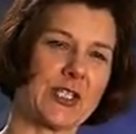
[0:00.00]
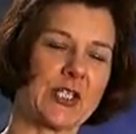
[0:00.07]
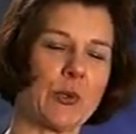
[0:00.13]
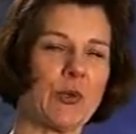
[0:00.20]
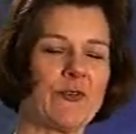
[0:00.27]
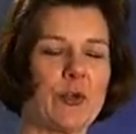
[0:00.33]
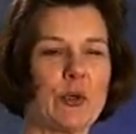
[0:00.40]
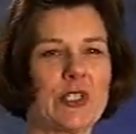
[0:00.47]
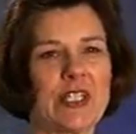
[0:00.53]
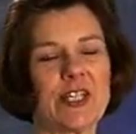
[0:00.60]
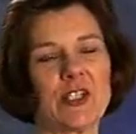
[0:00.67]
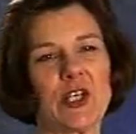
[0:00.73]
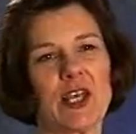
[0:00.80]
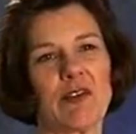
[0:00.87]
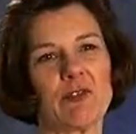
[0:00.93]
So if you were
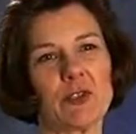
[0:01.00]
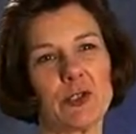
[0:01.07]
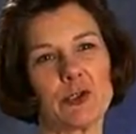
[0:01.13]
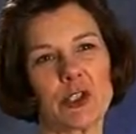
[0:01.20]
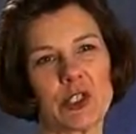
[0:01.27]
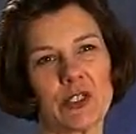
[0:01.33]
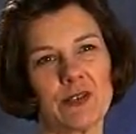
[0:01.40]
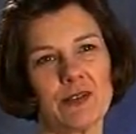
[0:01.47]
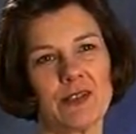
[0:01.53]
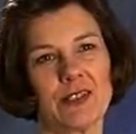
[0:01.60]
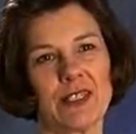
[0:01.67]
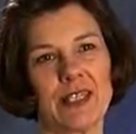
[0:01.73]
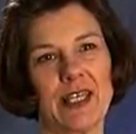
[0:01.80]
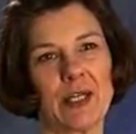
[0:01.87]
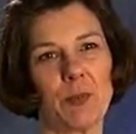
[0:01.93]
teaching evolution
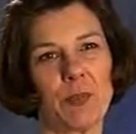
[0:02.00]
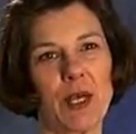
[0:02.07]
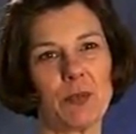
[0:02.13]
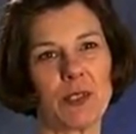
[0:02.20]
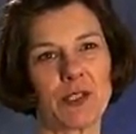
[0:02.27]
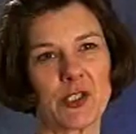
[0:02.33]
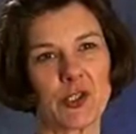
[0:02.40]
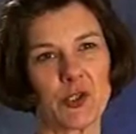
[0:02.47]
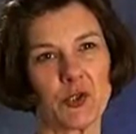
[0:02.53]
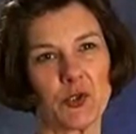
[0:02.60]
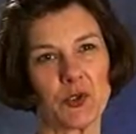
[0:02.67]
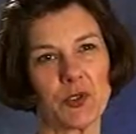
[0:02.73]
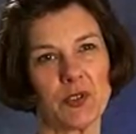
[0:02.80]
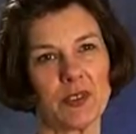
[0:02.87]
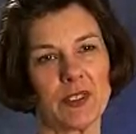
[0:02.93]
in a public
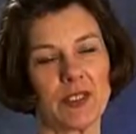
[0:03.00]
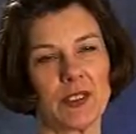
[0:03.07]
school,